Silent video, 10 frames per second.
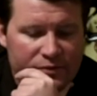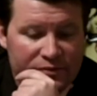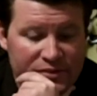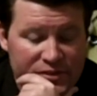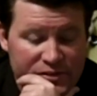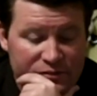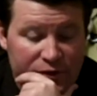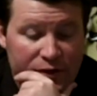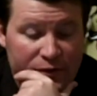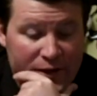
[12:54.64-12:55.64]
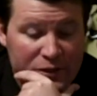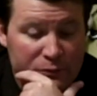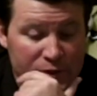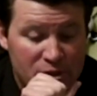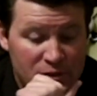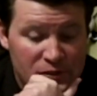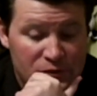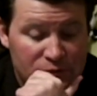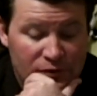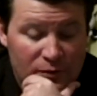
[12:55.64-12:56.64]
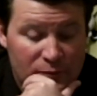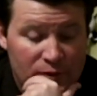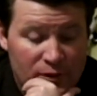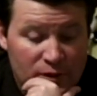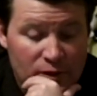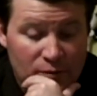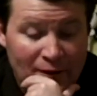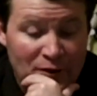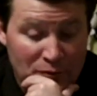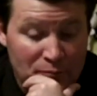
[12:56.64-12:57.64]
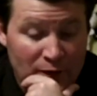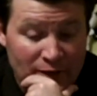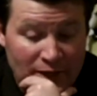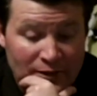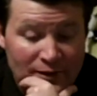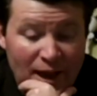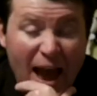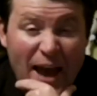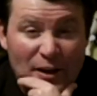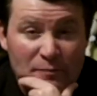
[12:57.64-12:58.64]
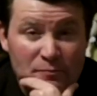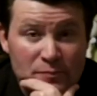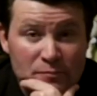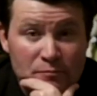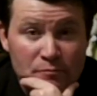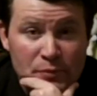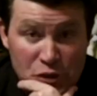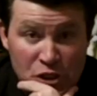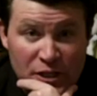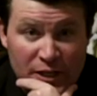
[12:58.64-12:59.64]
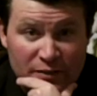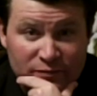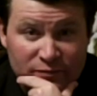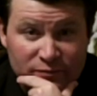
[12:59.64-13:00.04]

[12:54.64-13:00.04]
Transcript: This is the next question is from my good buddy Adam Pachidi.